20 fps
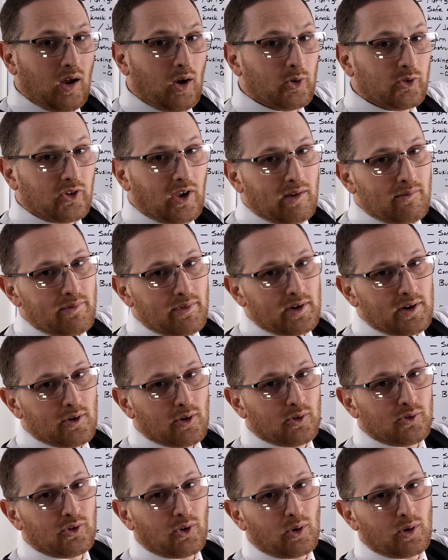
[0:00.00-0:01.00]
I also have
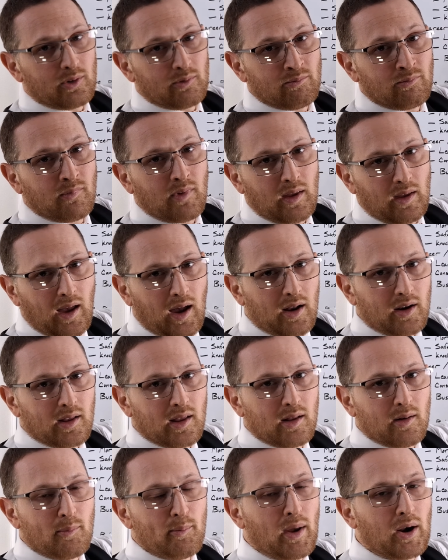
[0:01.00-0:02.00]
videos on how to
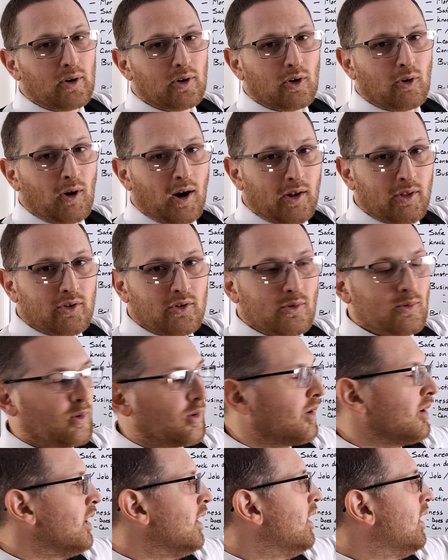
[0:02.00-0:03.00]
get a better credit
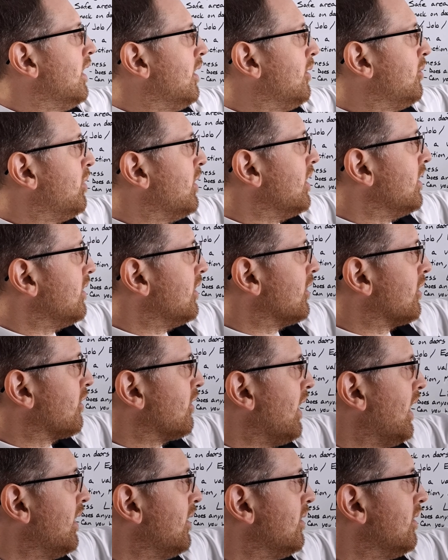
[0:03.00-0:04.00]
score, but your
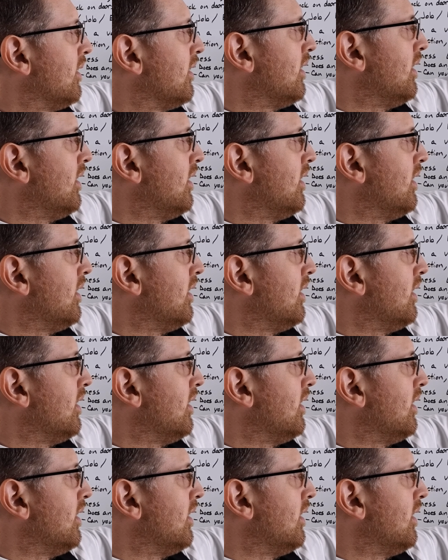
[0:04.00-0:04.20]
credit